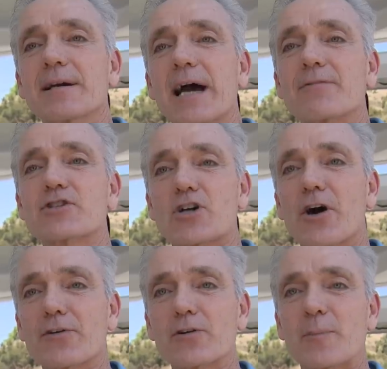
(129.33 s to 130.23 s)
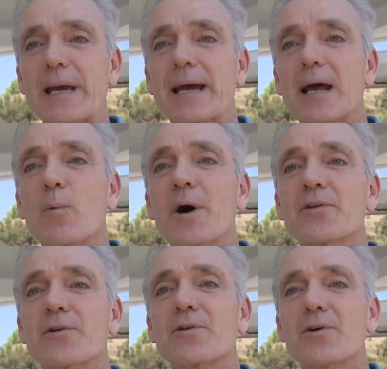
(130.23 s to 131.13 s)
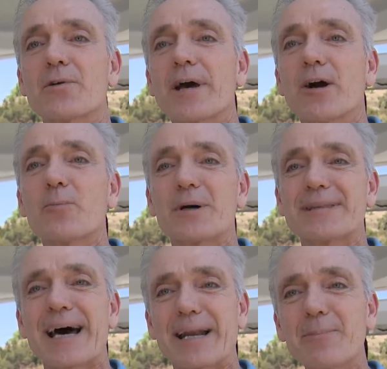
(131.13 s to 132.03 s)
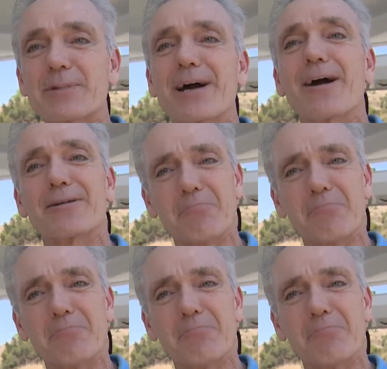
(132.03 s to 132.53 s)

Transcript: Kind of startled me, and I wondered who the hell put that up there.